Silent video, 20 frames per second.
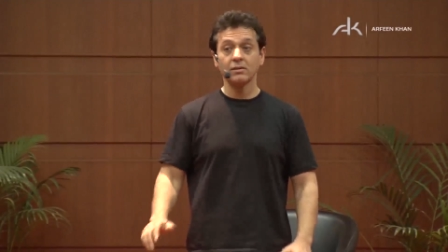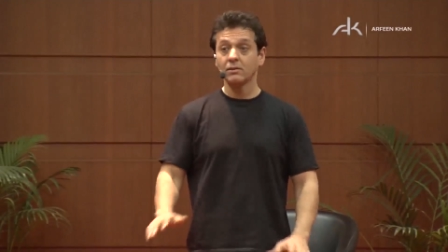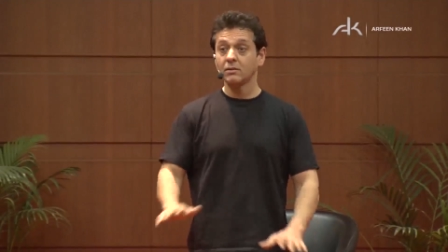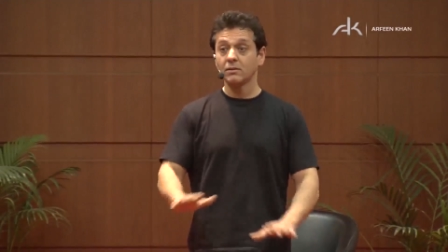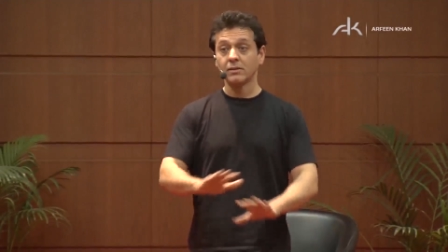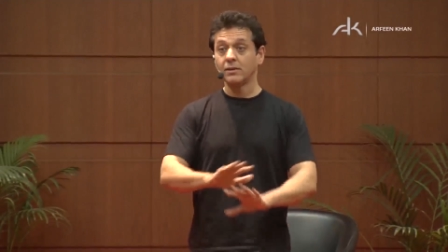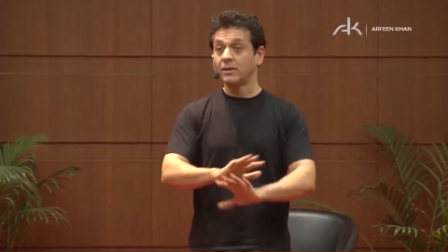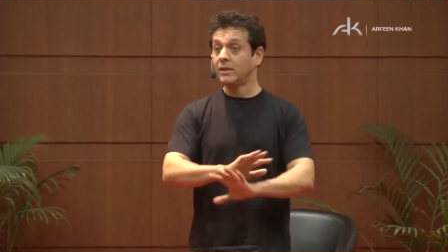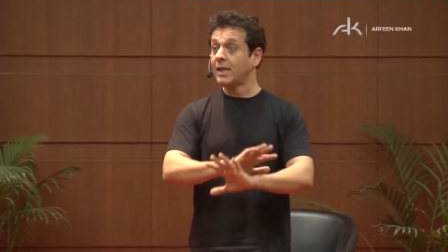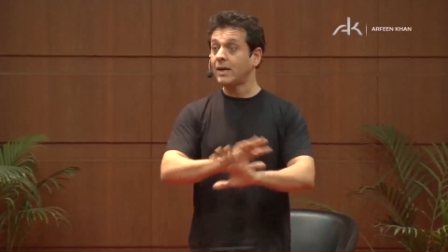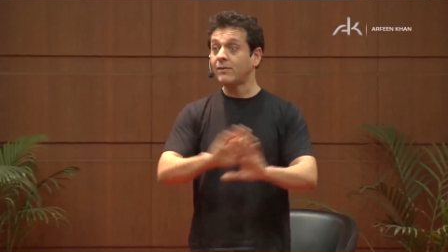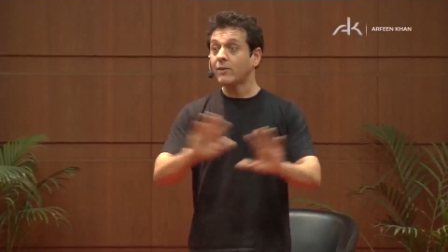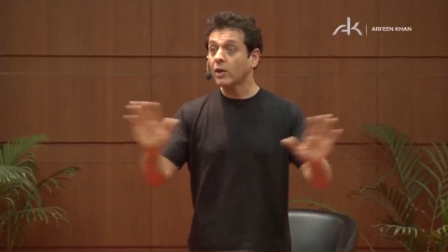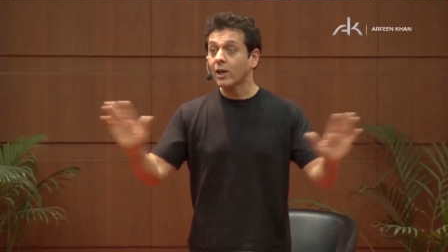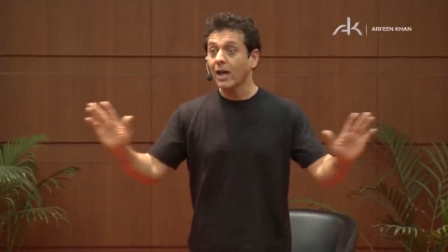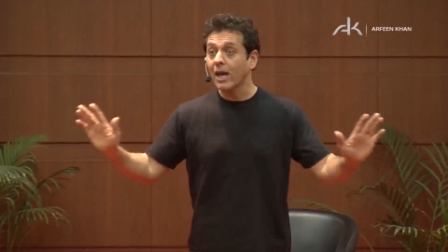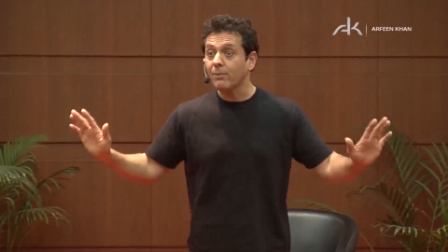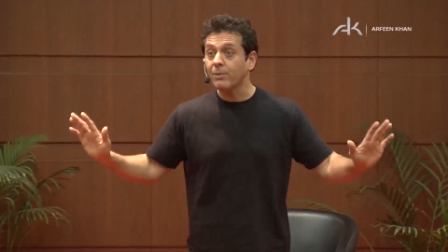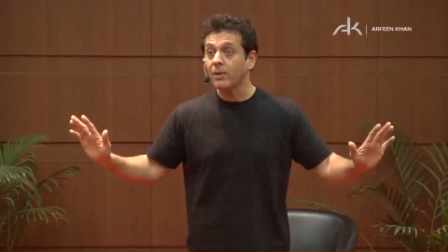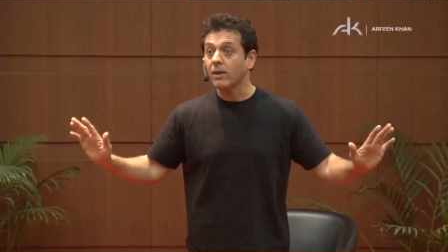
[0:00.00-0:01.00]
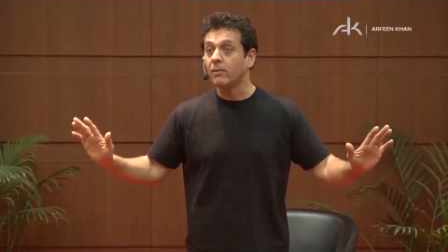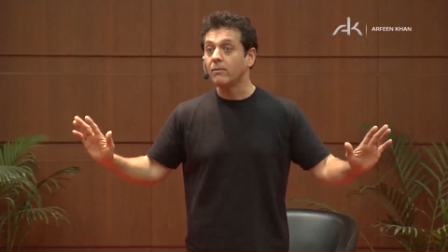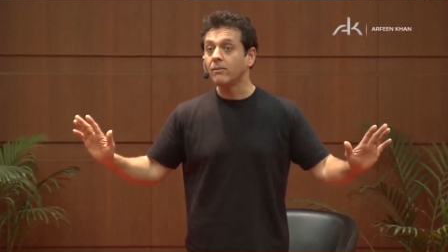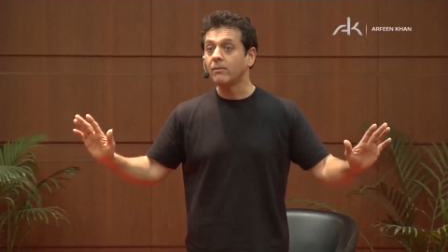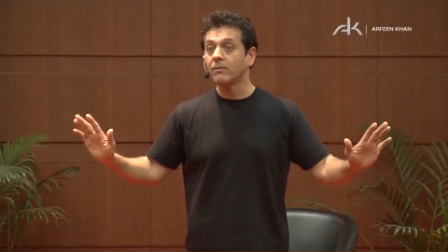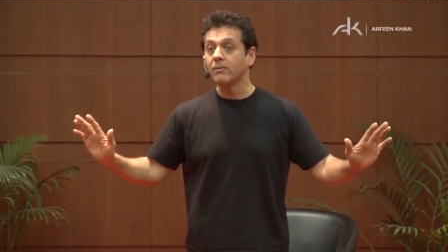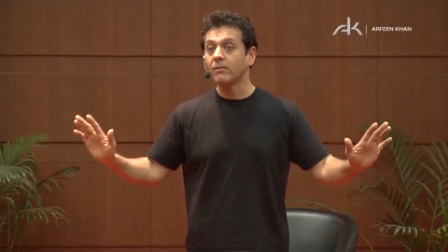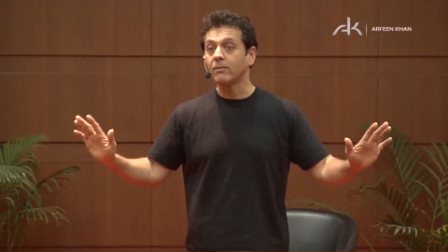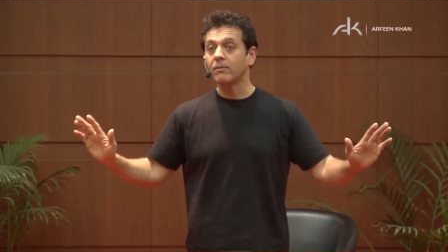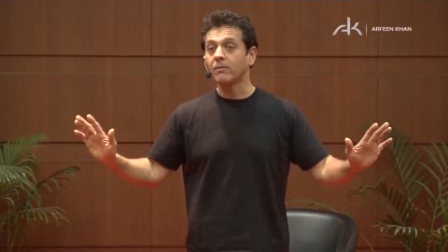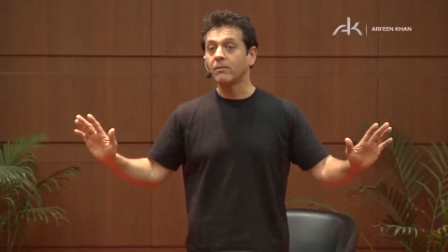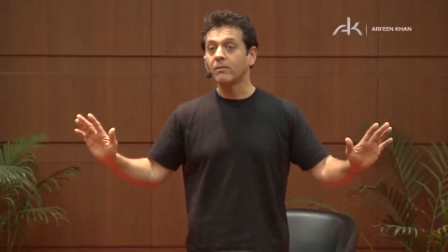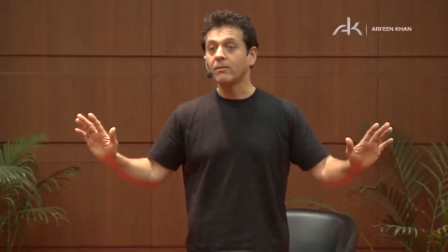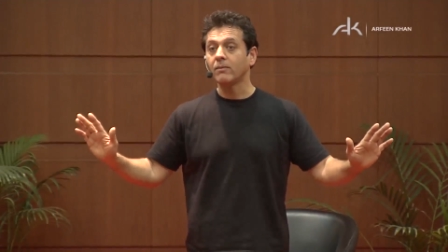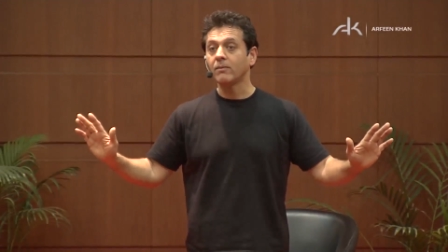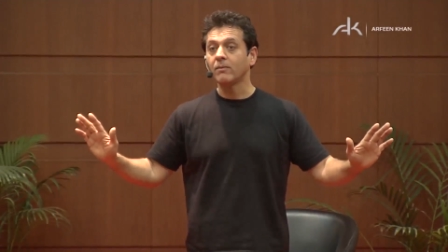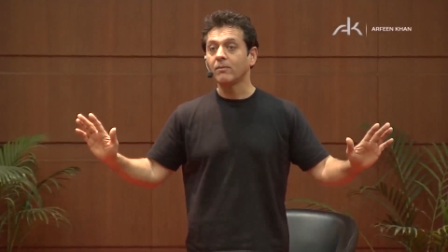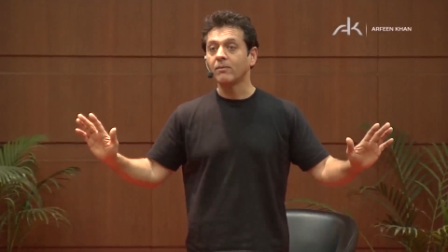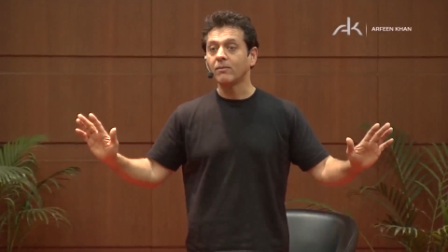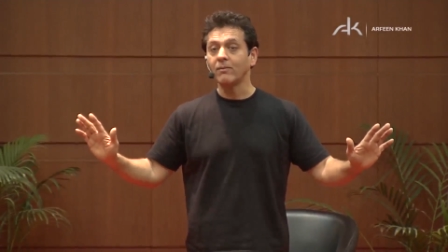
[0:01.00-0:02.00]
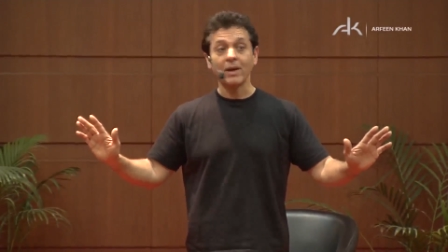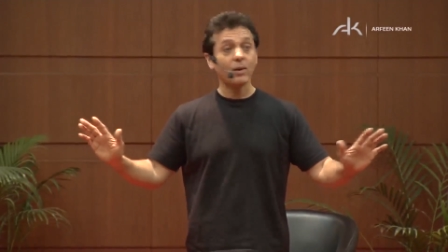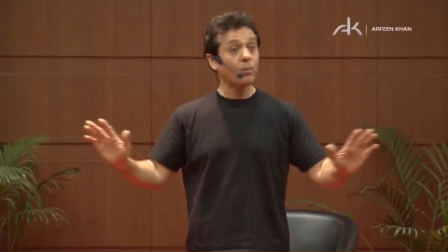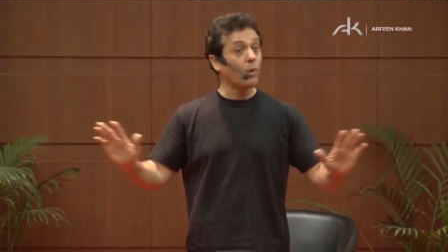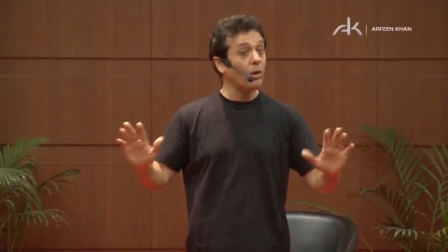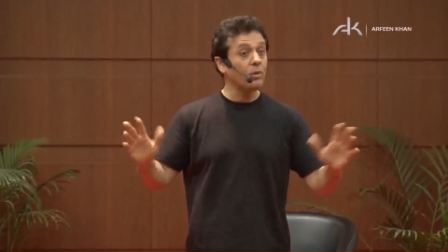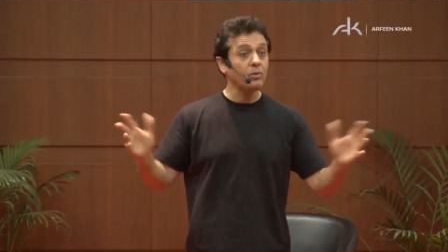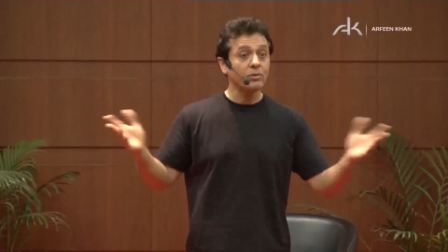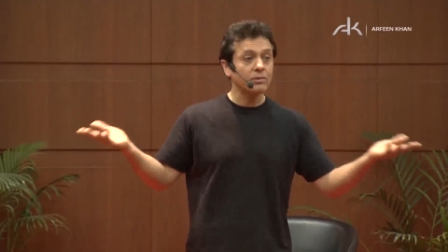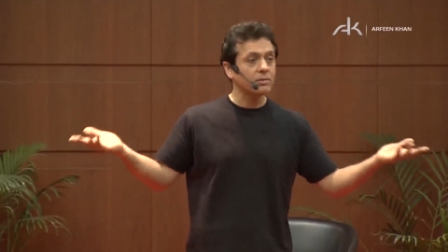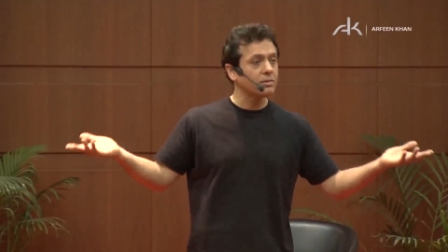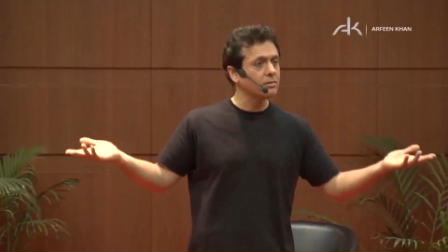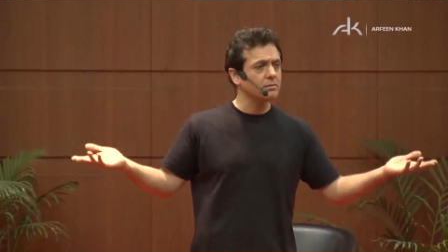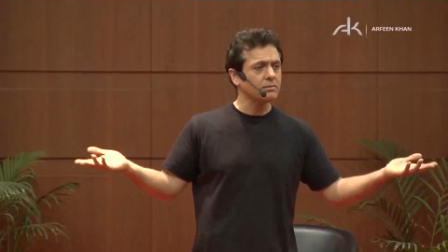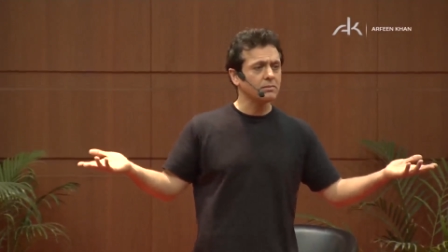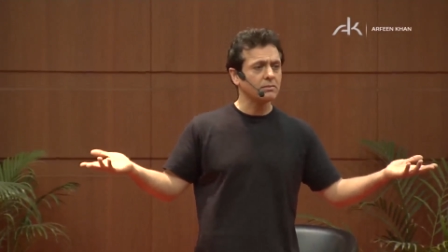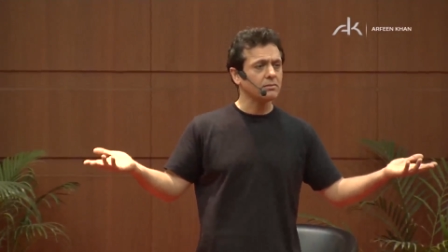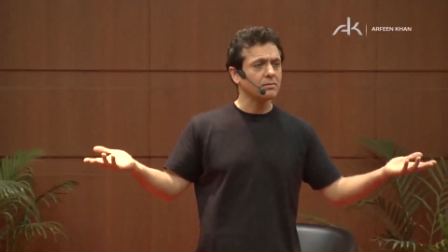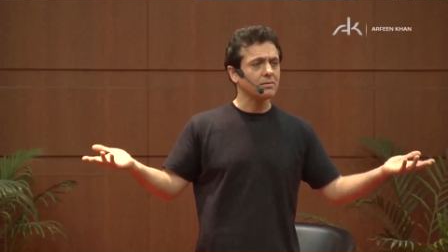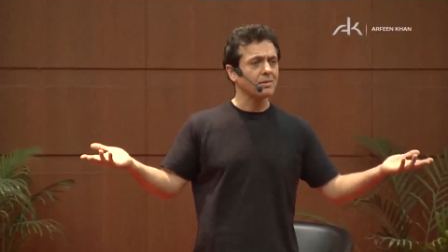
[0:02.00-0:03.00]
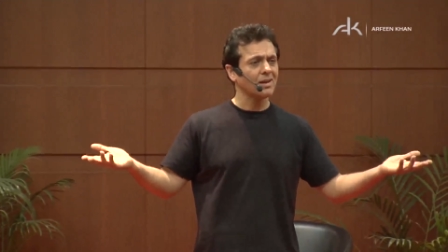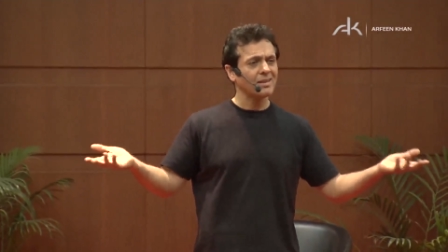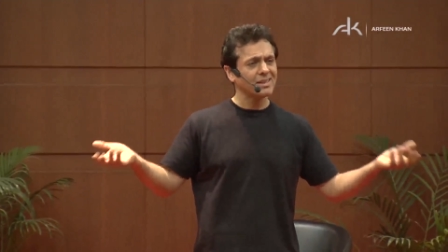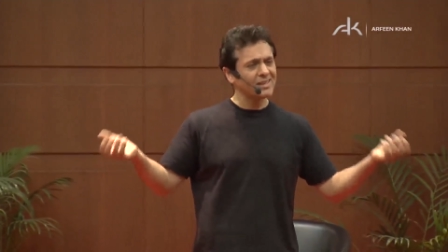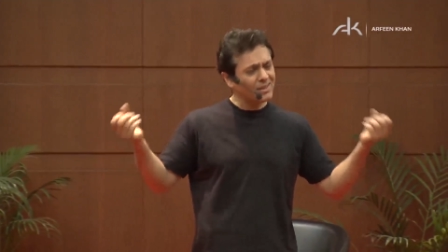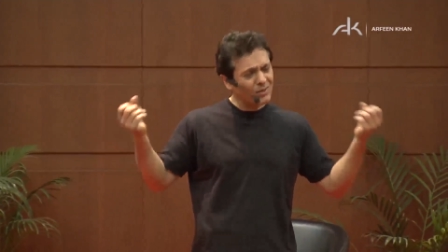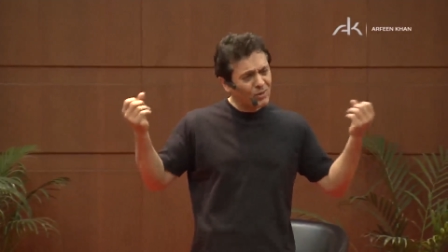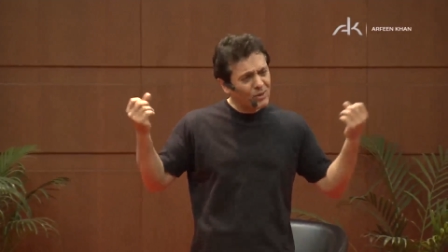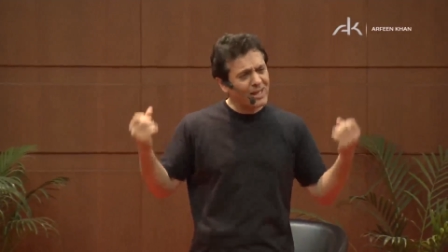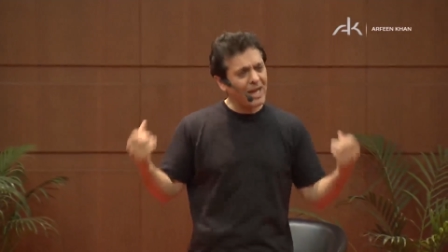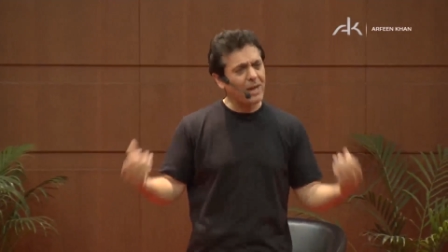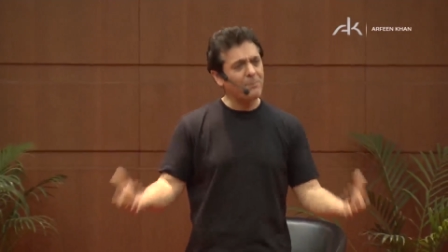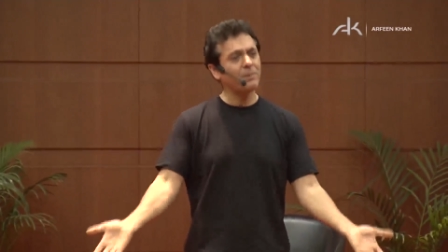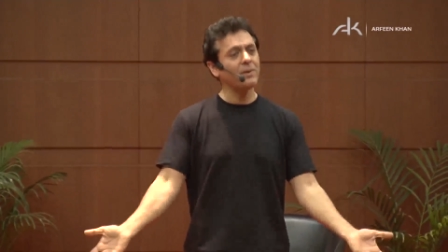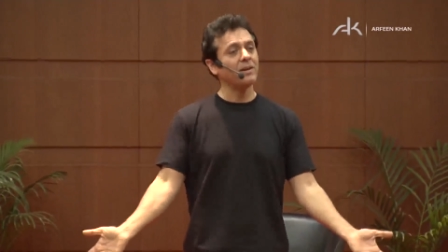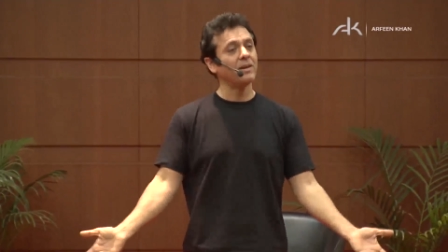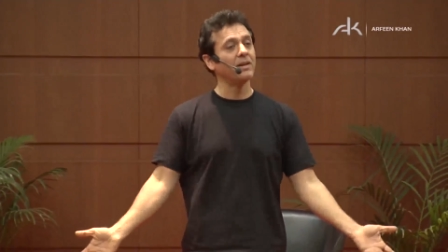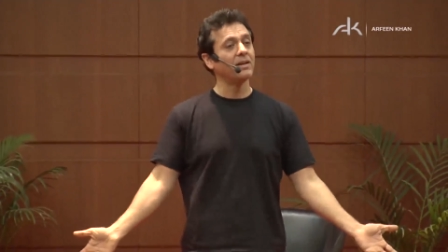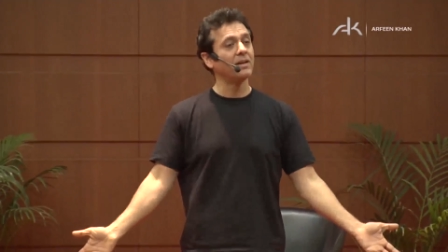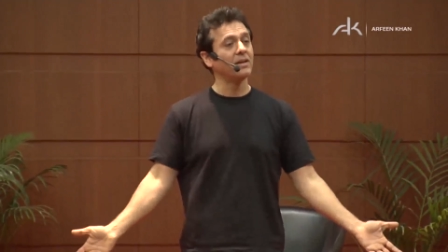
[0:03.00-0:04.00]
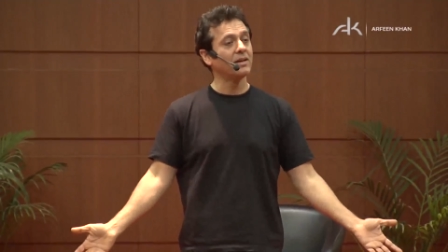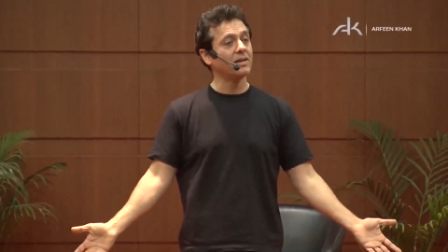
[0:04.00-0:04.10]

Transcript: Never going to happen. It won't. It's not going to happen.